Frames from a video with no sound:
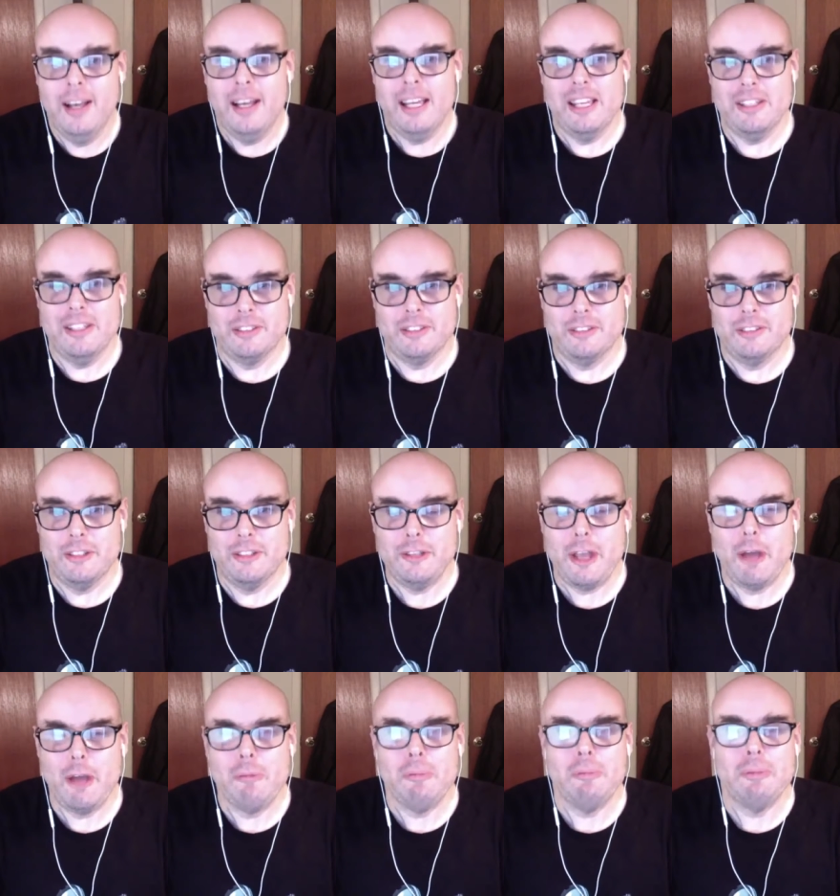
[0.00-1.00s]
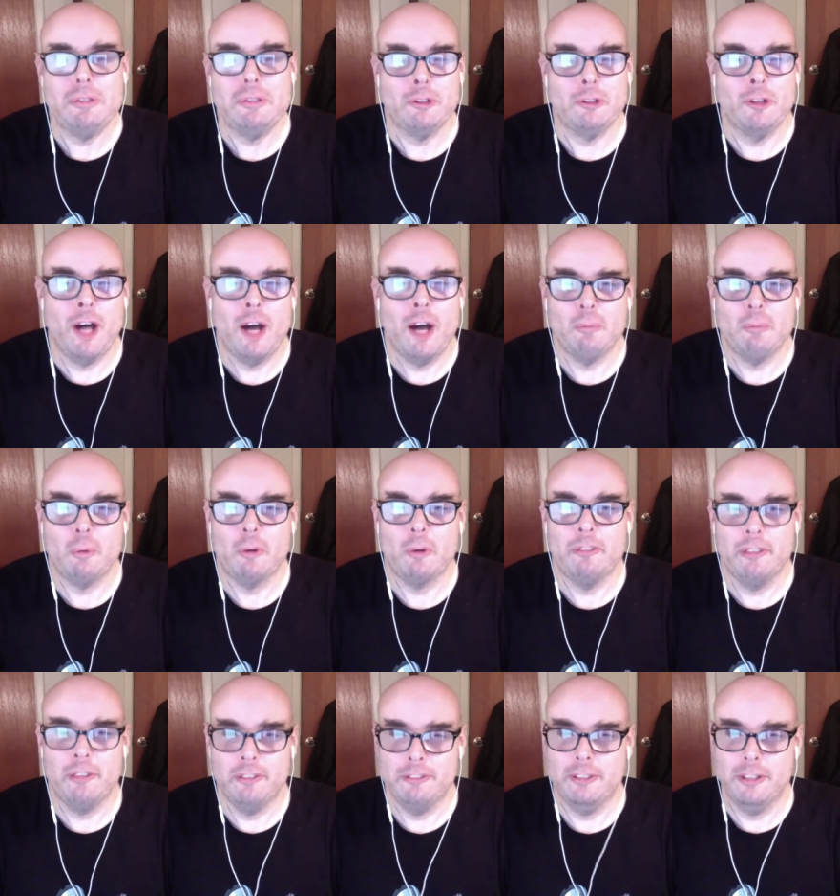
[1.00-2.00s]
is that this album is a lot more
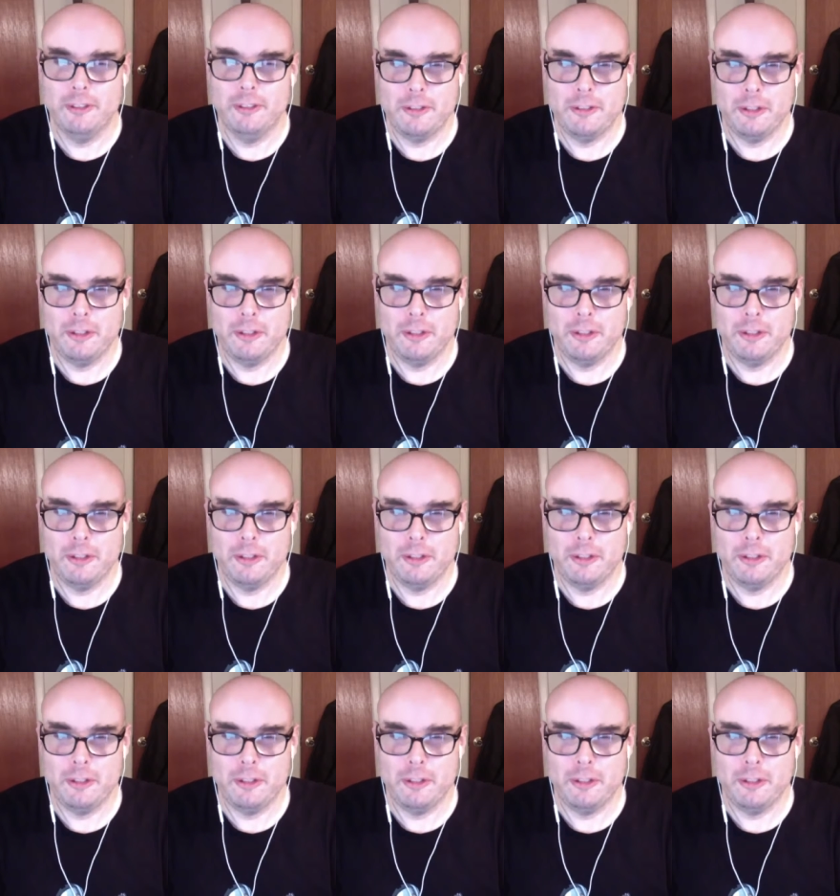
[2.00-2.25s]
50s